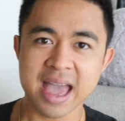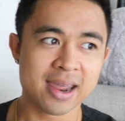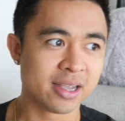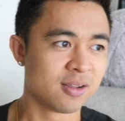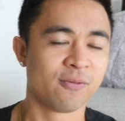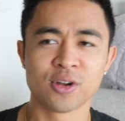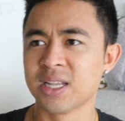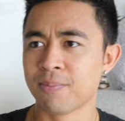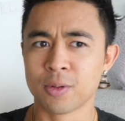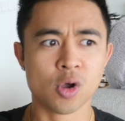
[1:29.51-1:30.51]
the headaches of, for
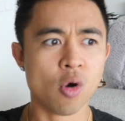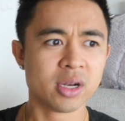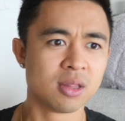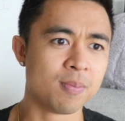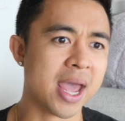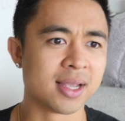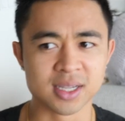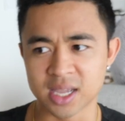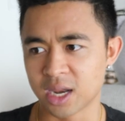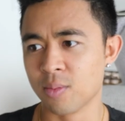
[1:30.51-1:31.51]
example, going to the banks
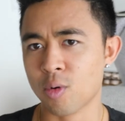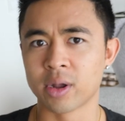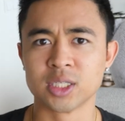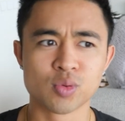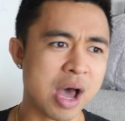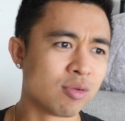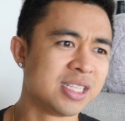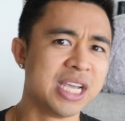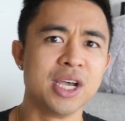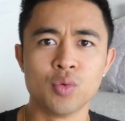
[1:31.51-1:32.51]
and getting a mortgage,
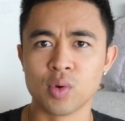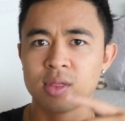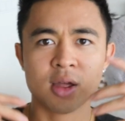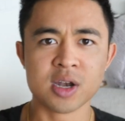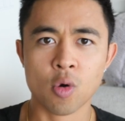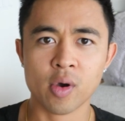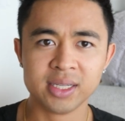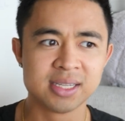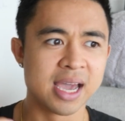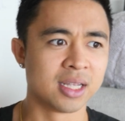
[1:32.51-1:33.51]
without dealing with
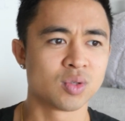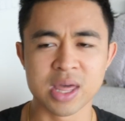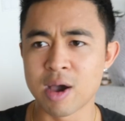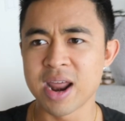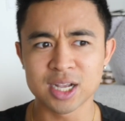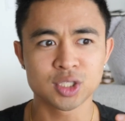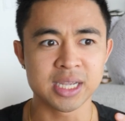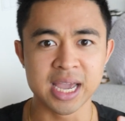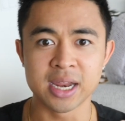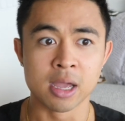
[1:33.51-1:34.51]
annoying tenants, without actually
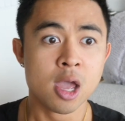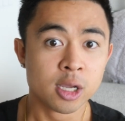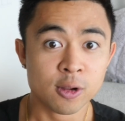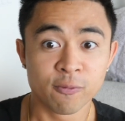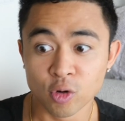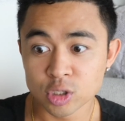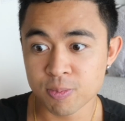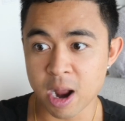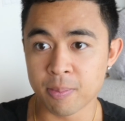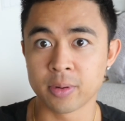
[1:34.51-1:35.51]
getting your first
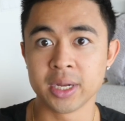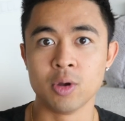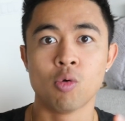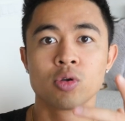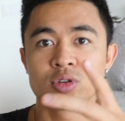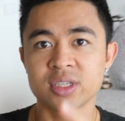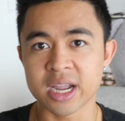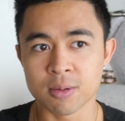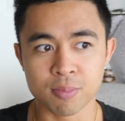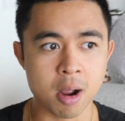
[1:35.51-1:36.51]
property or your
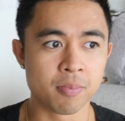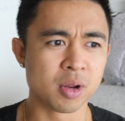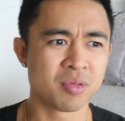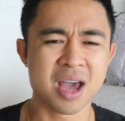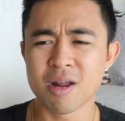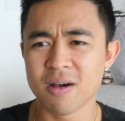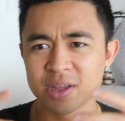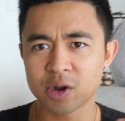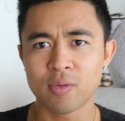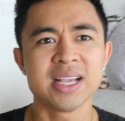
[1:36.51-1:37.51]
second property, without all
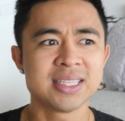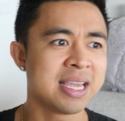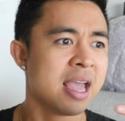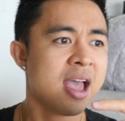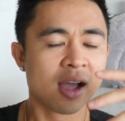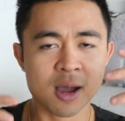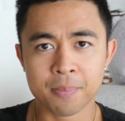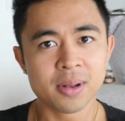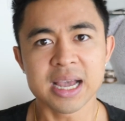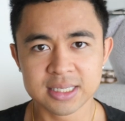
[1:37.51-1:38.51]
the crazy
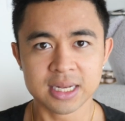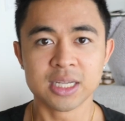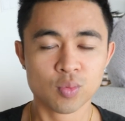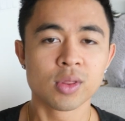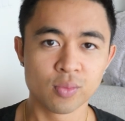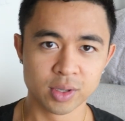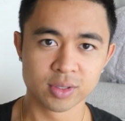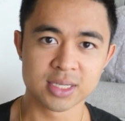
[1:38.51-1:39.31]
complexities with real